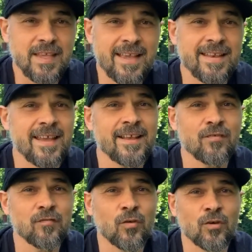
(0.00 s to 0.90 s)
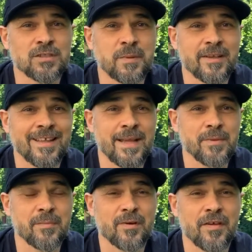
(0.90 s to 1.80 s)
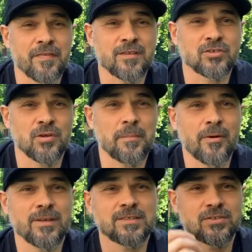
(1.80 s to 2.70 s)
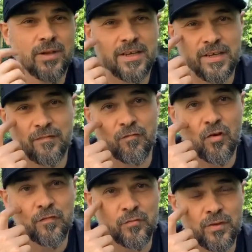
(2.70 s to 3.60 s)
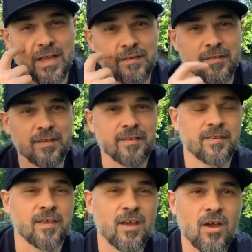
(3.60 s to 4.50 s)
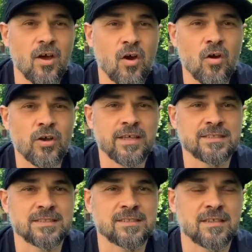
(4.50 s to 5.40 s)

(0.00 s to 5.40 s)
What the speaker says: and then of course biodynamic breath and trauma release training 4th to 11th August.